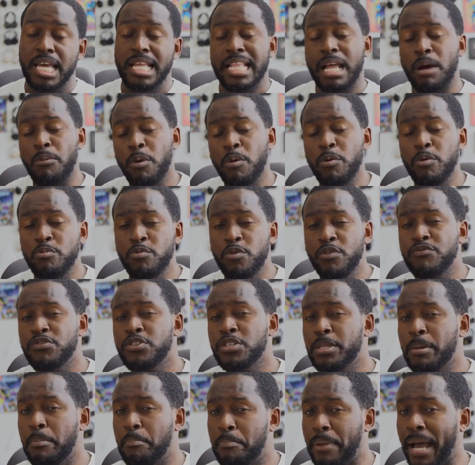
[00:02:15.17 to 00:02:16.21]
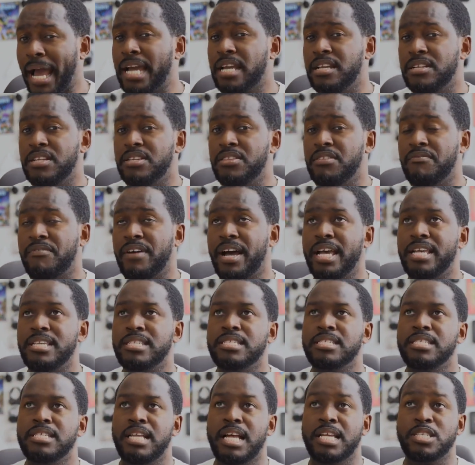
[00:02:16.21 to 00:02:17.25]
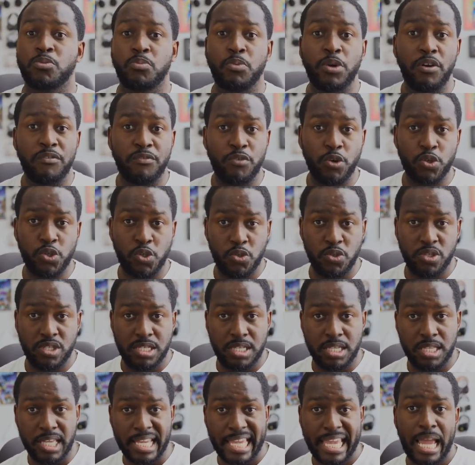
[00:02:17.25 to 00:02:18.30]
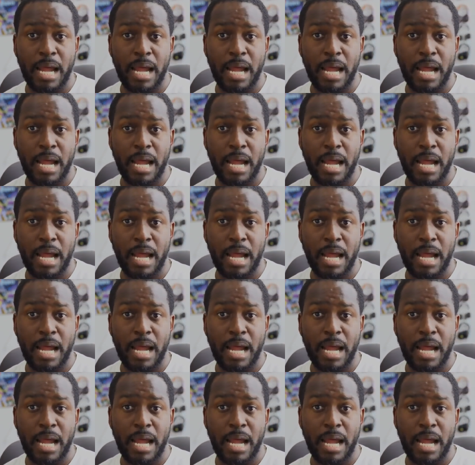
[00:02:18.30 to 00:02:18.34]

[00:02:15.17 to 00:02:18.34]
Now, when we move to the back of the device, that's where, of course, you see the